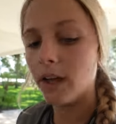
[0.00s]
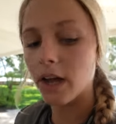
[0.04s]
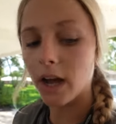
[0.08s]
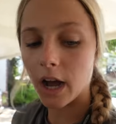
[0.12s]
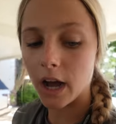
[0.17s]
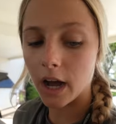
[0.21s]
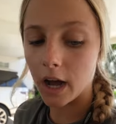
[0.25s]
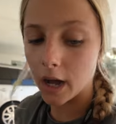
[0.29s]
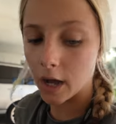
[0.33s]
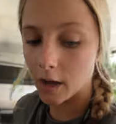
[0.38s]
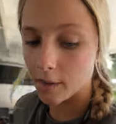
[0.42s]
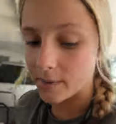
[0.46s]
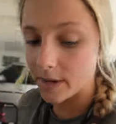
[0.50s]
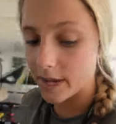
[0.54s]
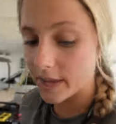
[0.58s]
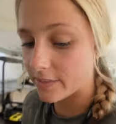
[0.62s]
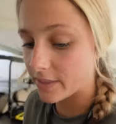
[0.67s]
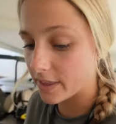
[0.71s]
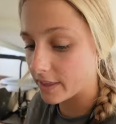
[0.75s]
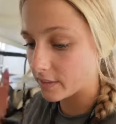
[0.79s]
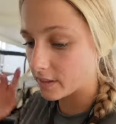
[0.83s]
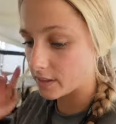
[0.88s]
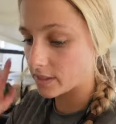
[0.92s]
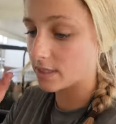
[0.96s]
Um, and
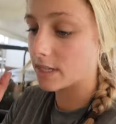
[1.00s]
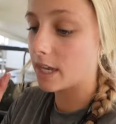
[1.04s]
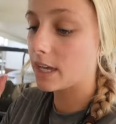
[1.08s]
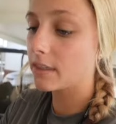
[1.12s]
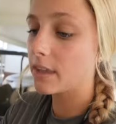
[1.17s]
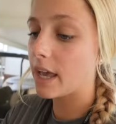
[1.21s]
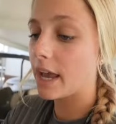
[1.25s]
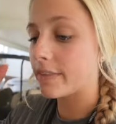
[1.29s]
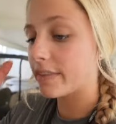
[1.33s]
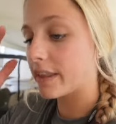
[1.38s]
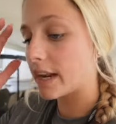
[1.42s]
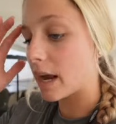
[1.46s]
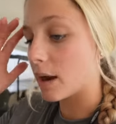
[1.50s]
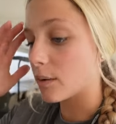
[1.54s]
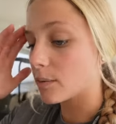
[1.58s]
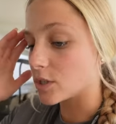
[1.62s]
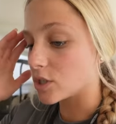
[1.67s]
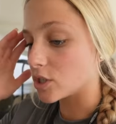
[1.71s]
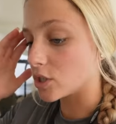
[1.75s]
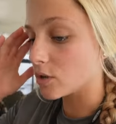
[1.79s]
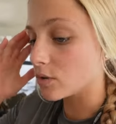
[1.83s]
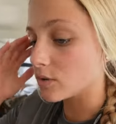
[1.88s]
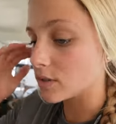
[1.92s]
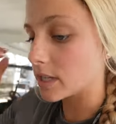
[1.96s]
then the Sunline that I
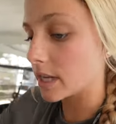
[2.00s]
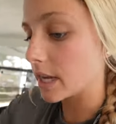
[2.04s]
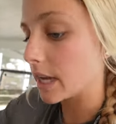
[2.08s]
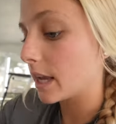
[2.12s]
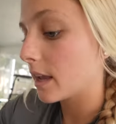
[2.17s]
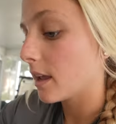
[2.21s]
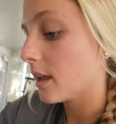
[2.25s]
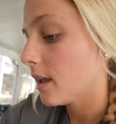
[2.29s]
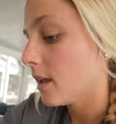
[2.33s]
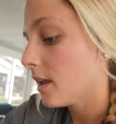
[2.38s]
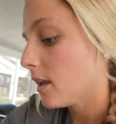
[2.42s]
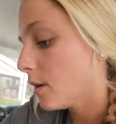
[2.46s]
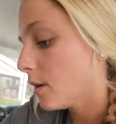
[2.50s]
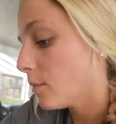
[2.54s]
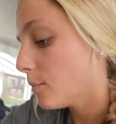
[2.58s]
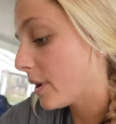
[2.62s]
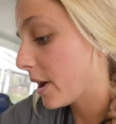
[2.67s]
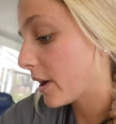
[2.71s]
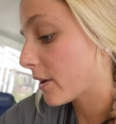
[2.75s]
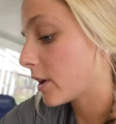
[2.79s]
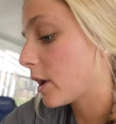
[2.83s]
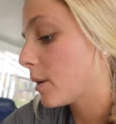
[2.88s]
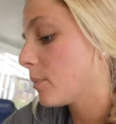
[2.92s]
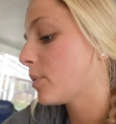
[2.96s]
was using
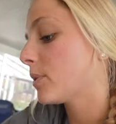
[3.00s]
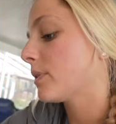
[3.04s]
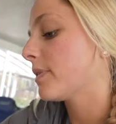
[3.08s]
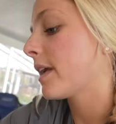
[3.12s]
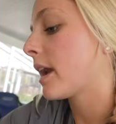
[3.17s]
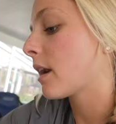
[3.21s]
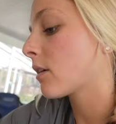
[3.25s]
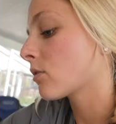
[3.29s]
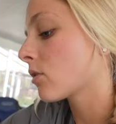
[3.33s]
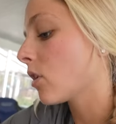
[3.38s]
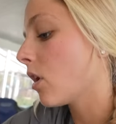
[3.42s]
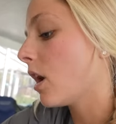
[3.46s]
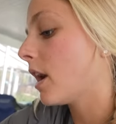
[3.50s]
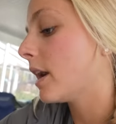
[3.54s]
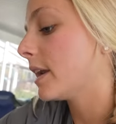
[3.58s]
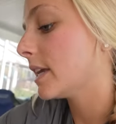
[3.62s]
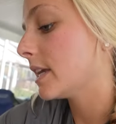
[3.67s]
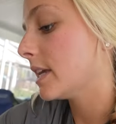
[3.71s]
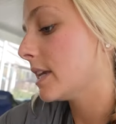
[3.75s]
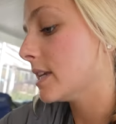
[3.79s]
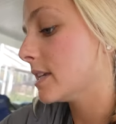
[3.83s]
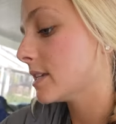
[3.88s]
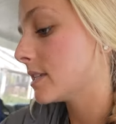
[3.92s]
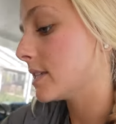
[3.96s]
paired up with that rod
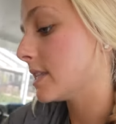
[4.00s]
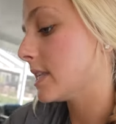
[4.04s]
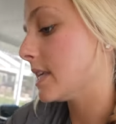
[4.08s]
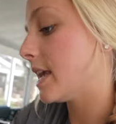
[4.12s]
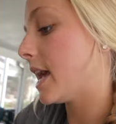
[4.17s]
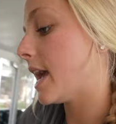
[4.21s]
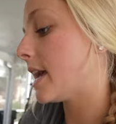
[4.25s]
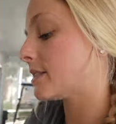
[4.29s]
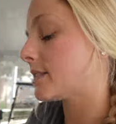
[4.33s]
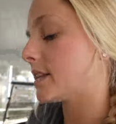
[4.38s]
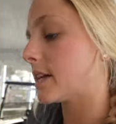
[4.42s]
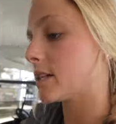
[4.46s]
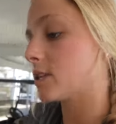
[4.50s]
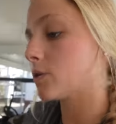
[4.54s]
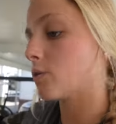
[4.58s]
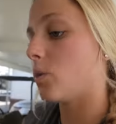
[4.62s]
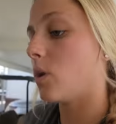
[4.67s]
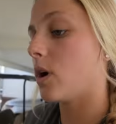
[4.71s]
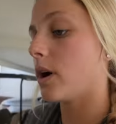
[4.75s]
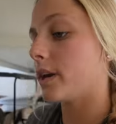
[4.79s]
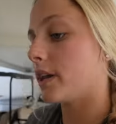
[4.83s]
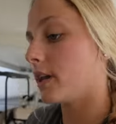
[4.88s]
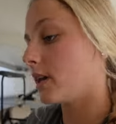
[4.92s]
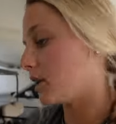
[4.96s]
is the S X
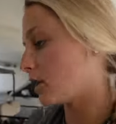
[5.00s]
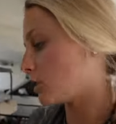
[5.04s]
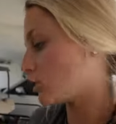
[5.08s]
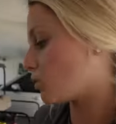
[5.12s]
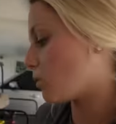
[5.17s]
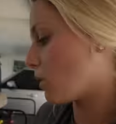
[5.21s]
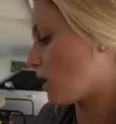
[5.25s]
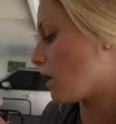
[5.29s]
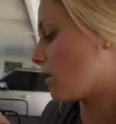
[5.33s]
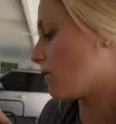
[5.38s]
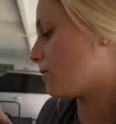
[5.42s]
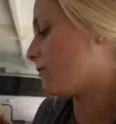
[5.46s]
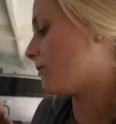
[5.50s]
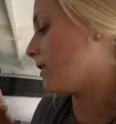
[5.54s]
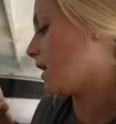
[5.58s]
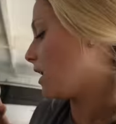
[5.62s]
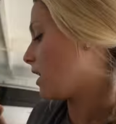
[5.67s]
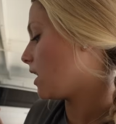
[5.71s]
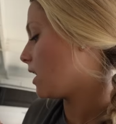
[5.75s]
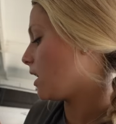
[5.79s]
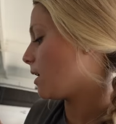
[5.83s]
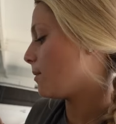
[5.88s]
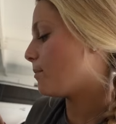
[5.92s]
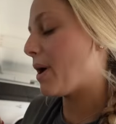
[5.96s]
one twelve
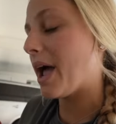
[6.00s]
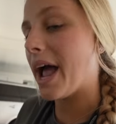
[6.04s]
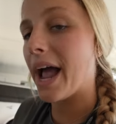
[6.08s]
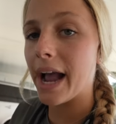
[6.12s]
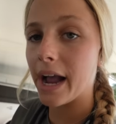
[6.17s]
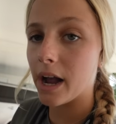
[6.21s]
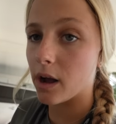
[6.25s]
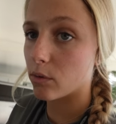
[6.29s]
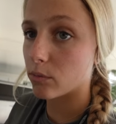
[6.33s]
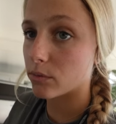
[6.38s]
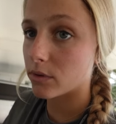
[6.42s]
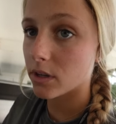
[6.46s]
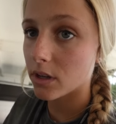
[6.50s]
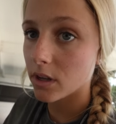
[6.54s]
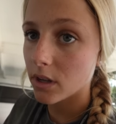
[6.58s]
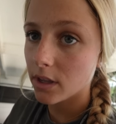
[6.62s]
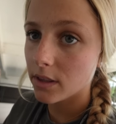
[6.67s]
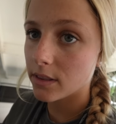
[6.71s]
pound.